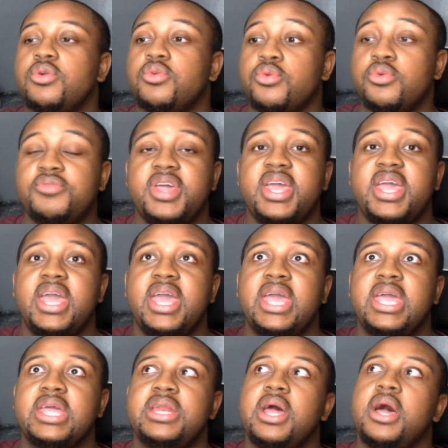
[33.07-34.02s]

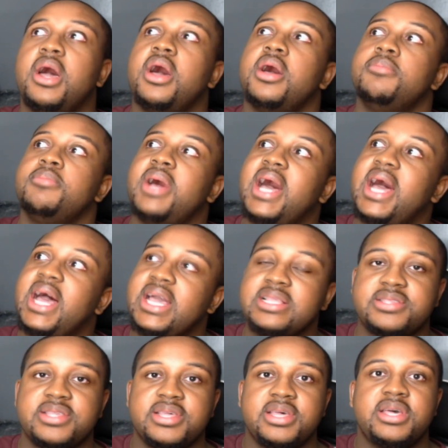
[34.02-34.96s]
and
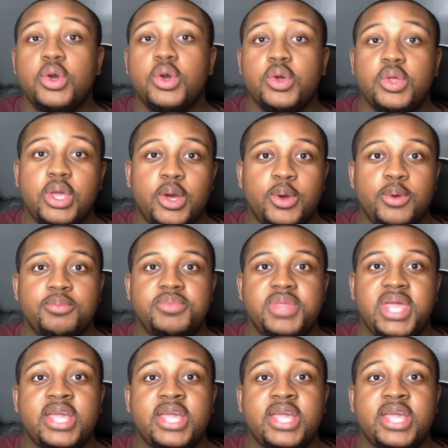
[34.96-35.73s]
IZA, Yo-Yo.